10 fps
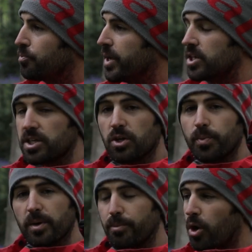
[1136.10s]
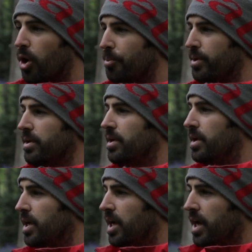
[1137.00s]
beech a little bit of pop,
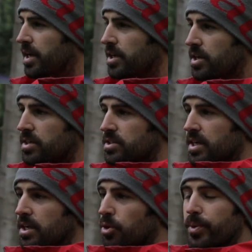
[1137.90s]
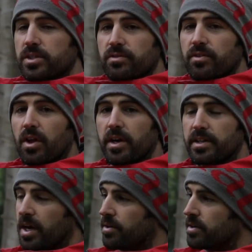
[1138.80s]
and then you can see little bits of
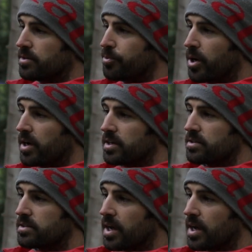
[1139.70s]
light down in the pines